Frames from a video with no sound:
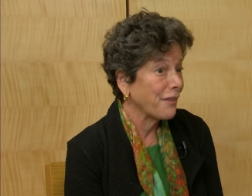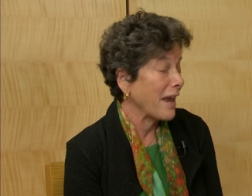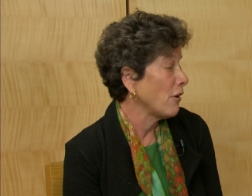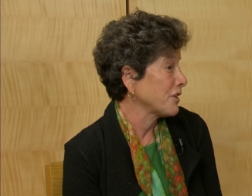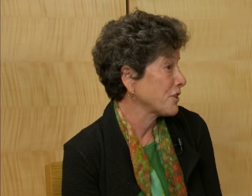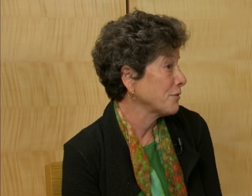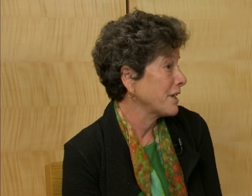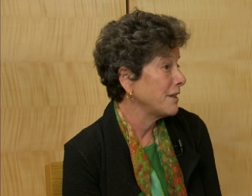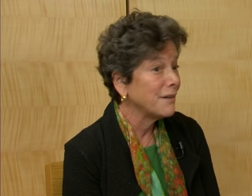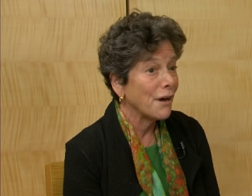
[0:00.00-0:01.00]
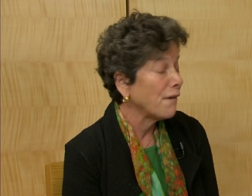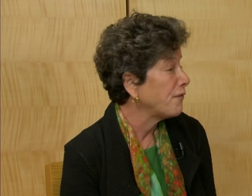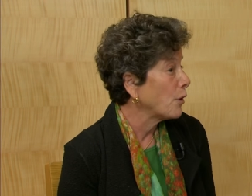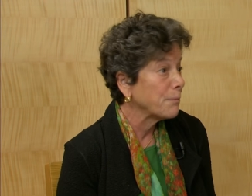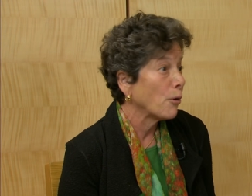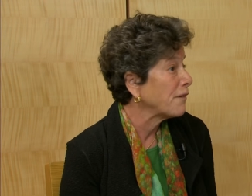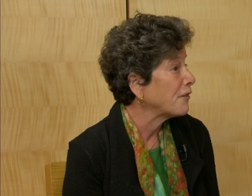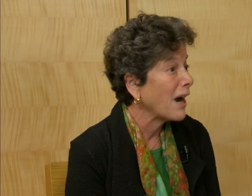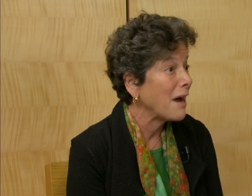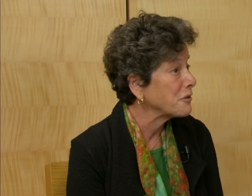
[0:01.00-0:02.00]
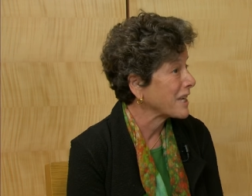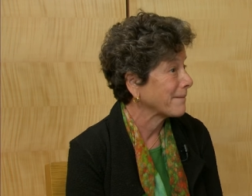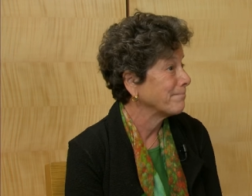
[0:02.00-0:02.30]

they also can afford more for housing.